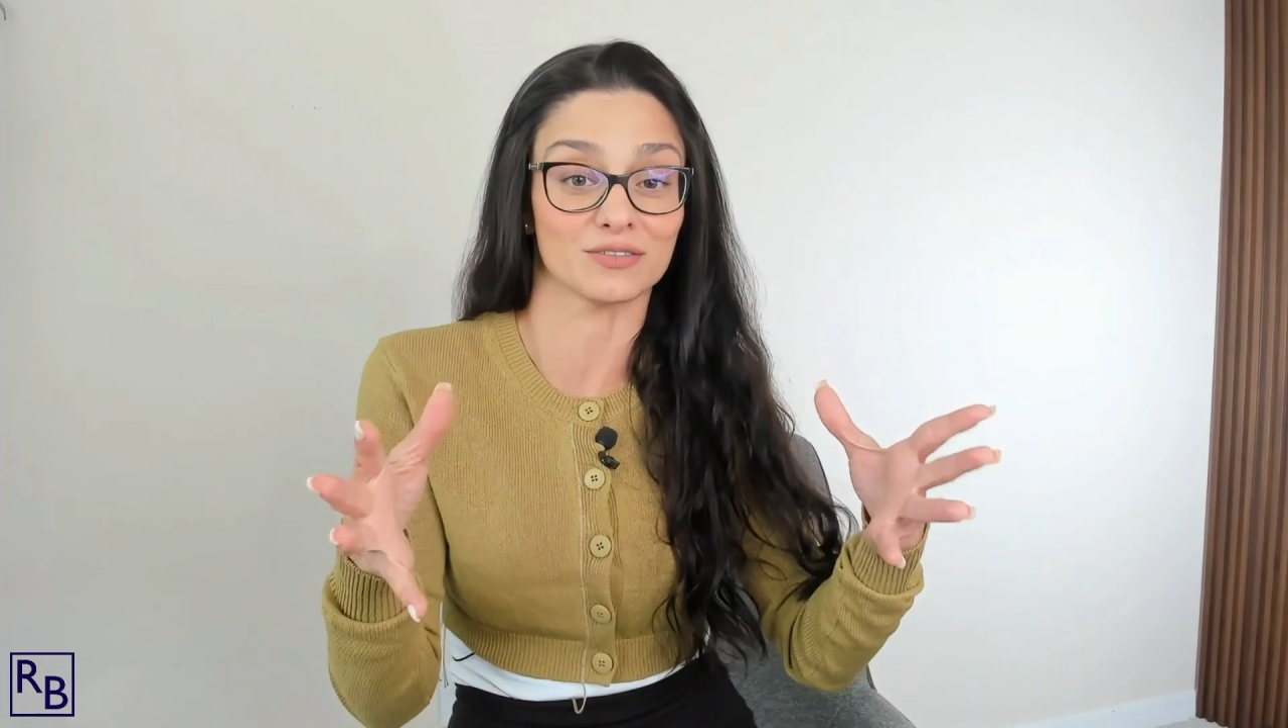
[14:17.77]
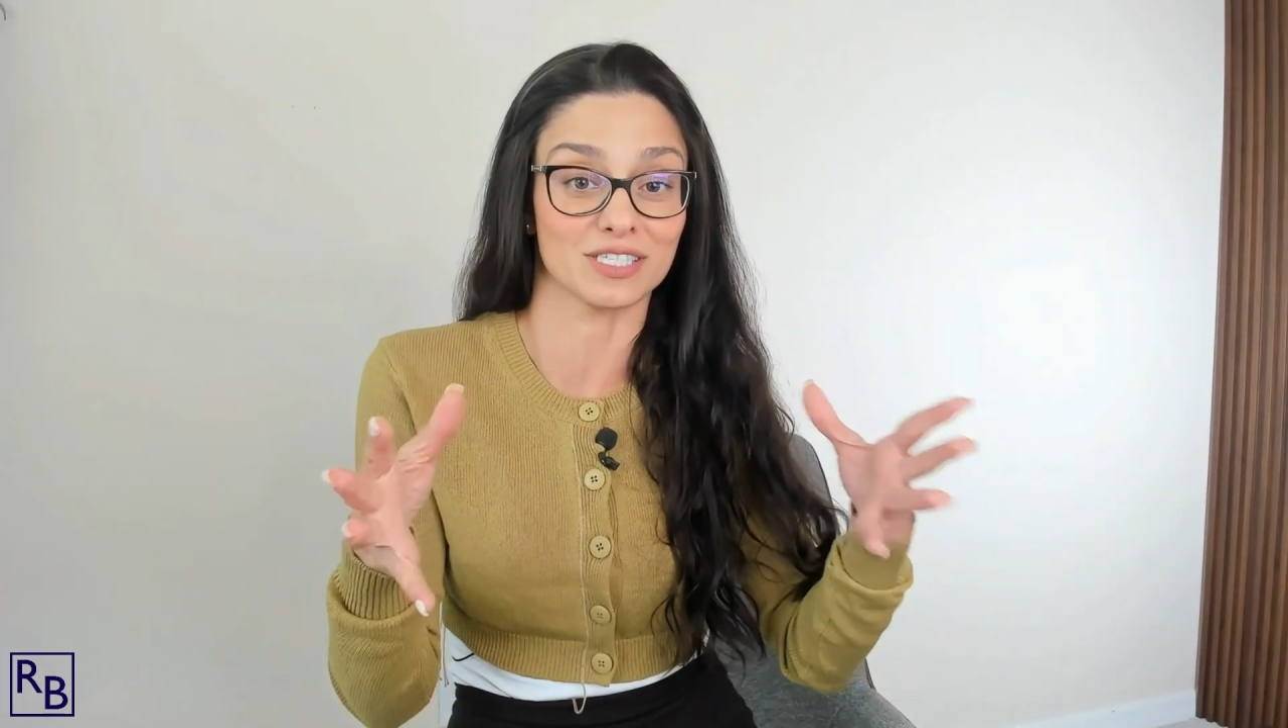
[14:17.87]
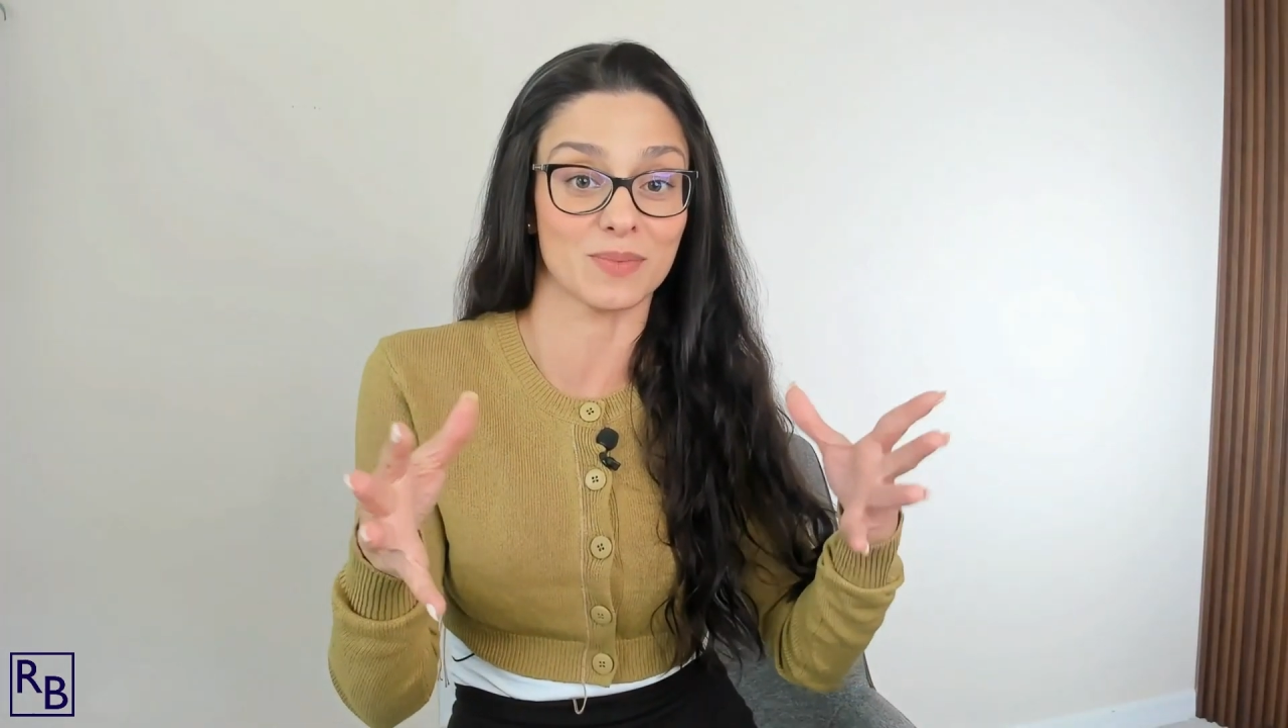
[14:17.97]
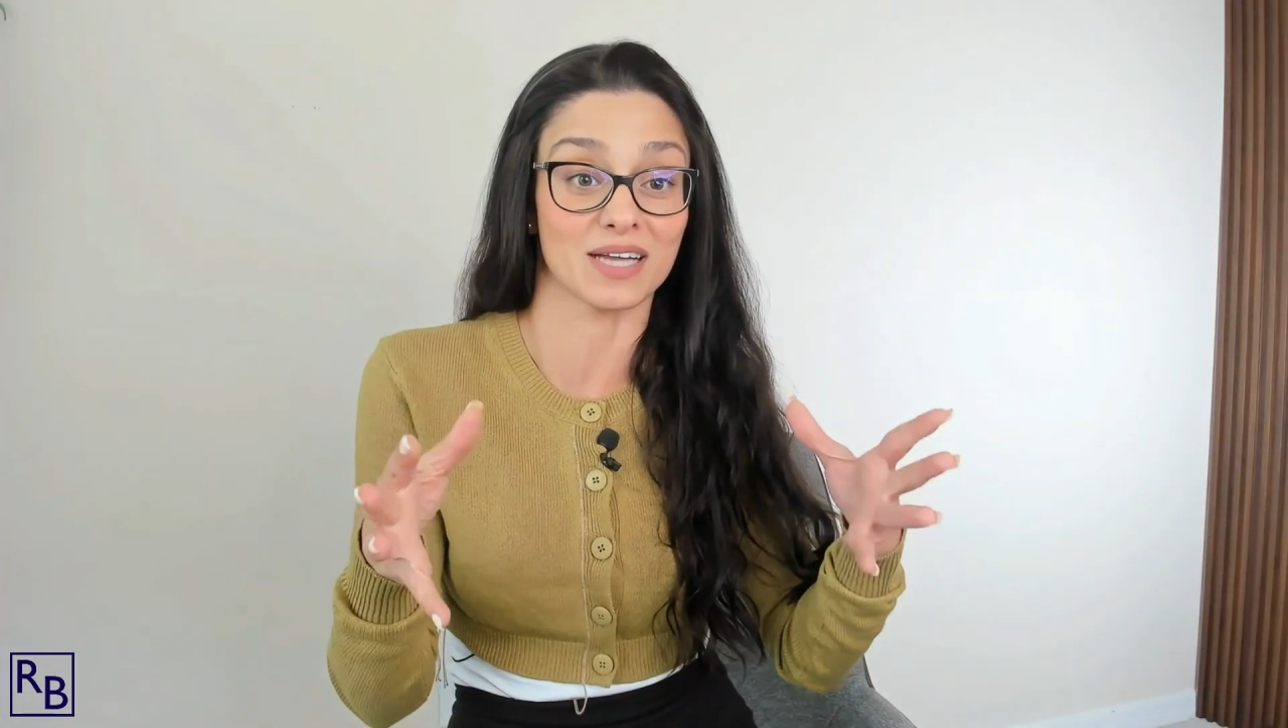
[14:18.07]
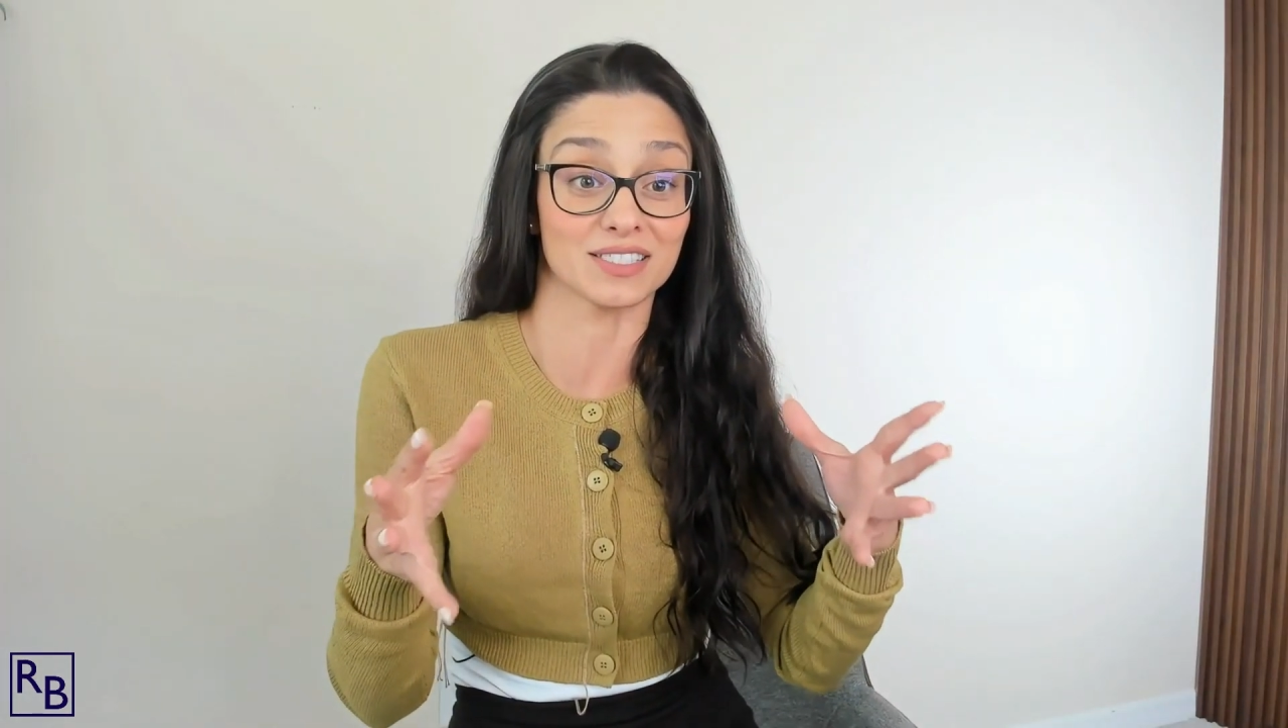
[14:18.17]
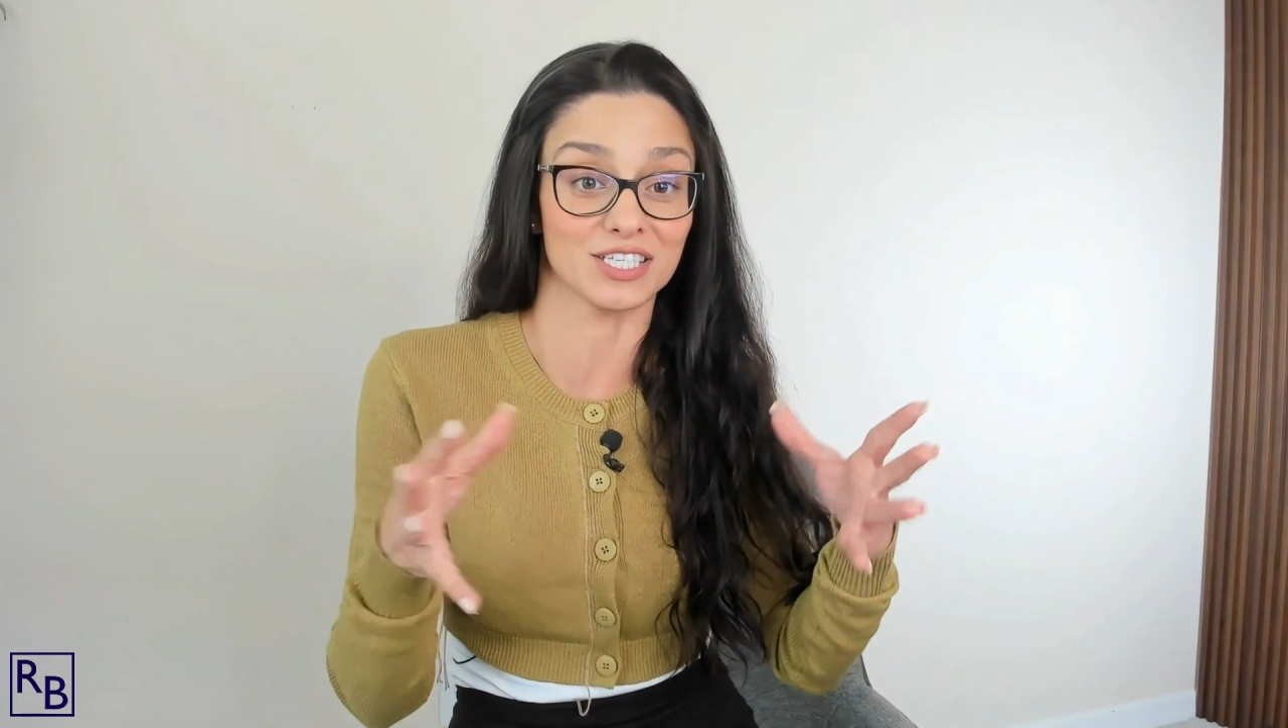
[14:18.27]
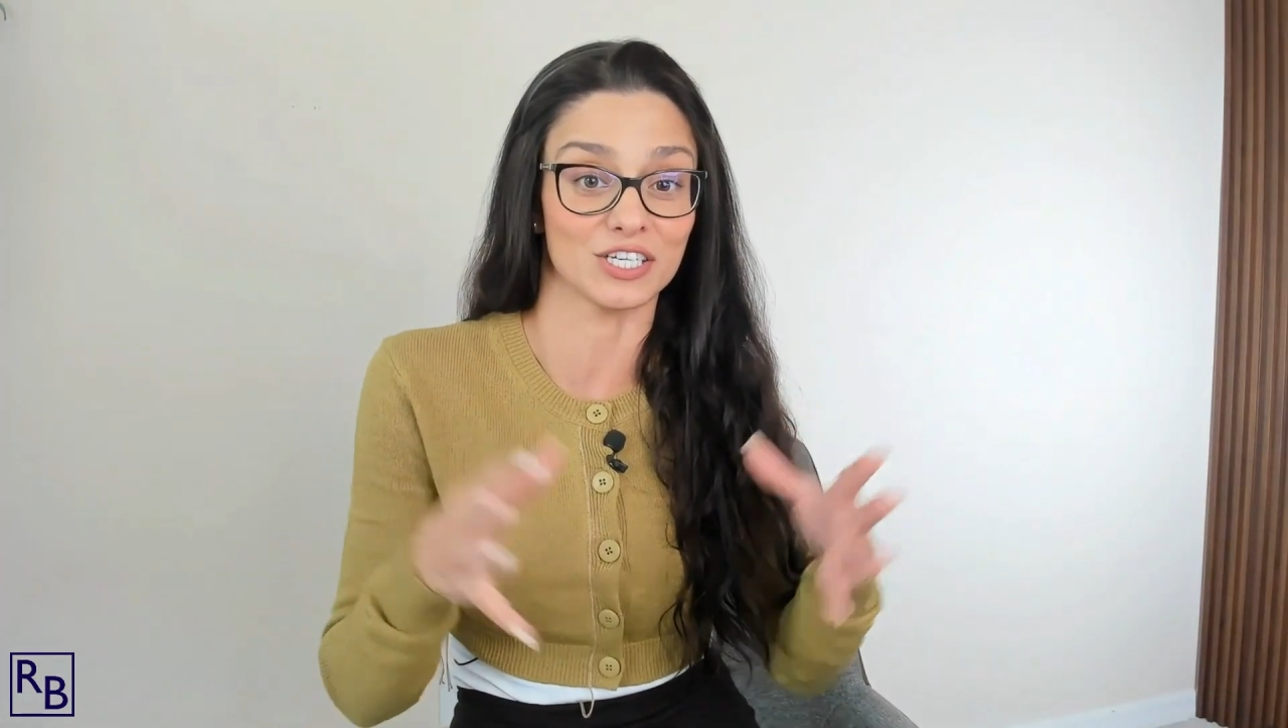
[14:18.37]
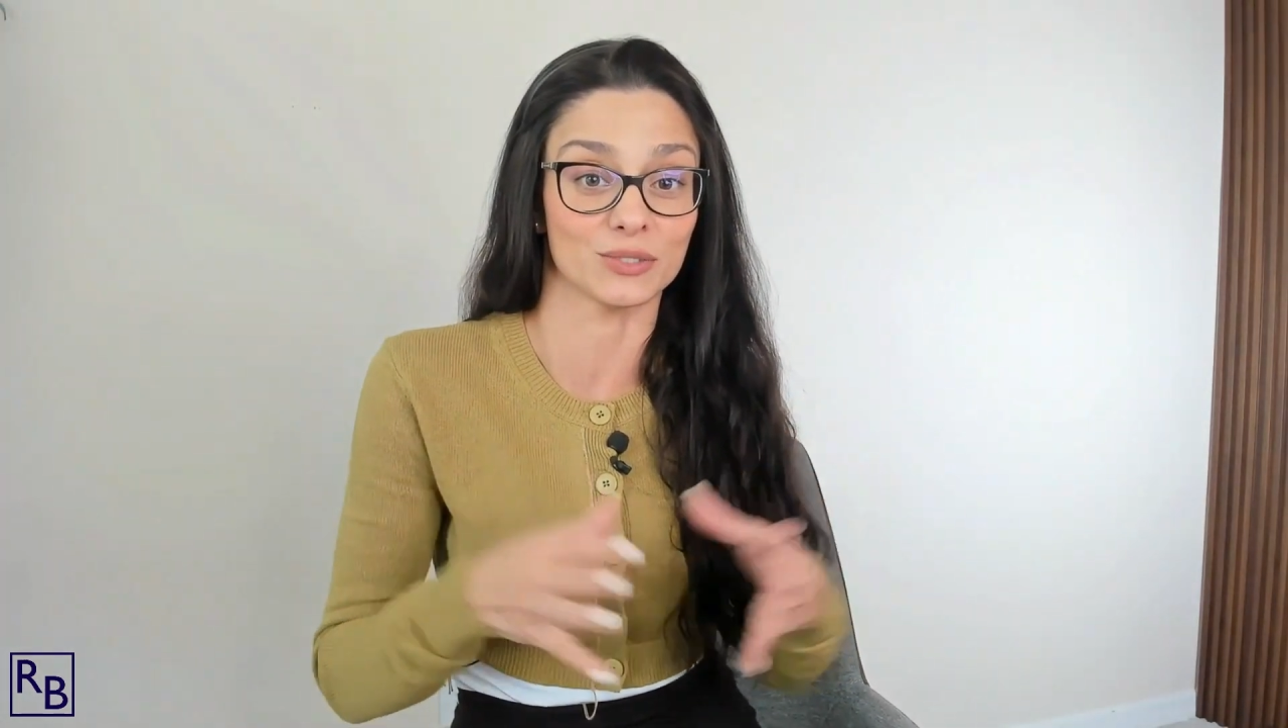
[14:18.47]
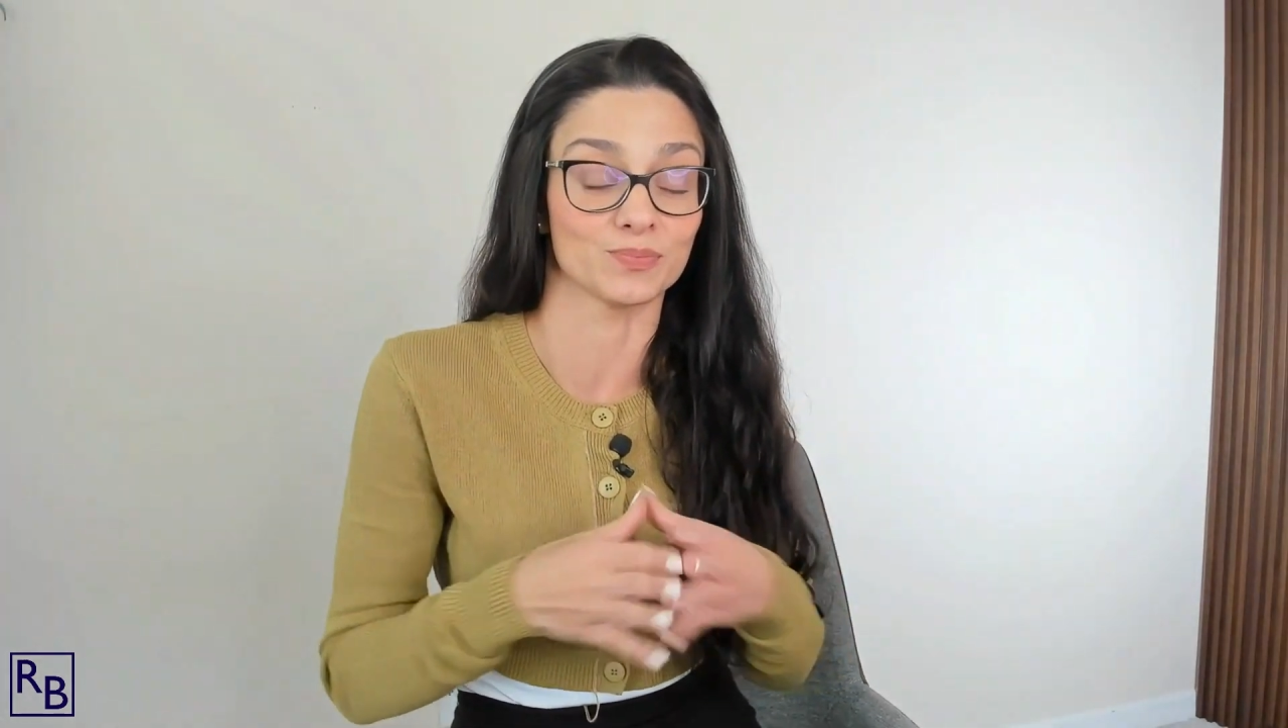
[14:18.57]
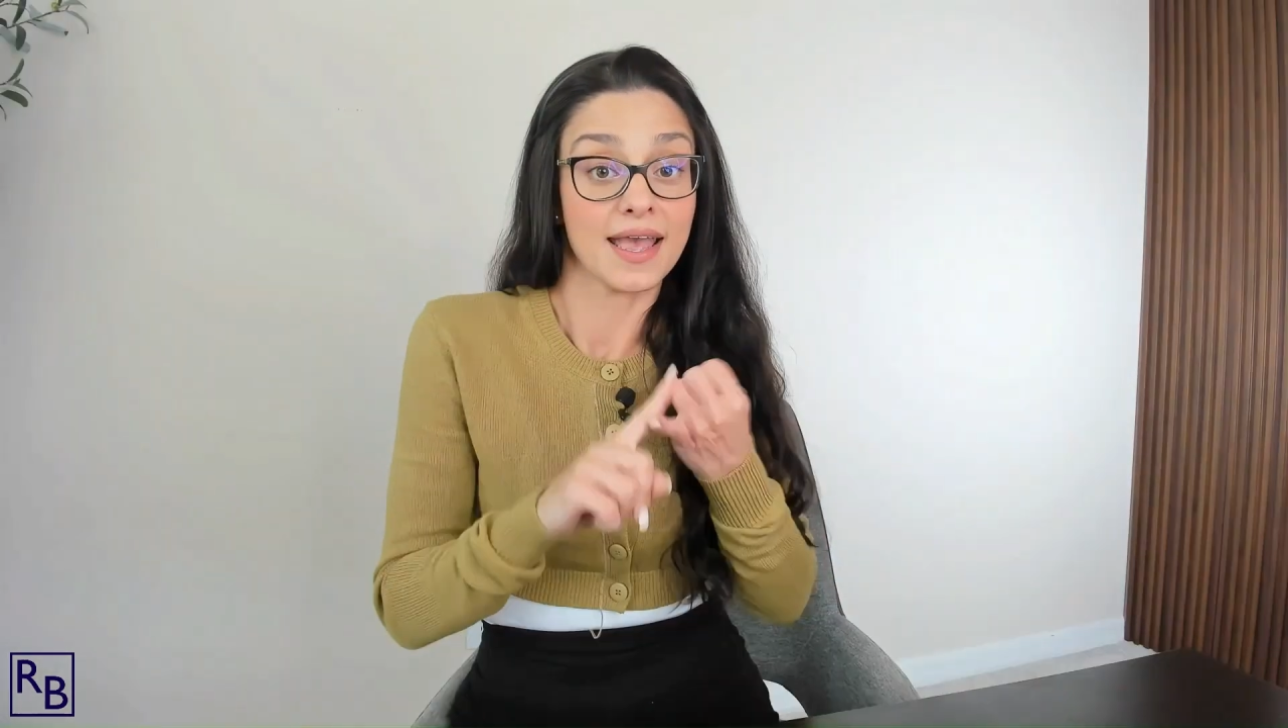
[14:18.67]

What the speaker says: respond to you.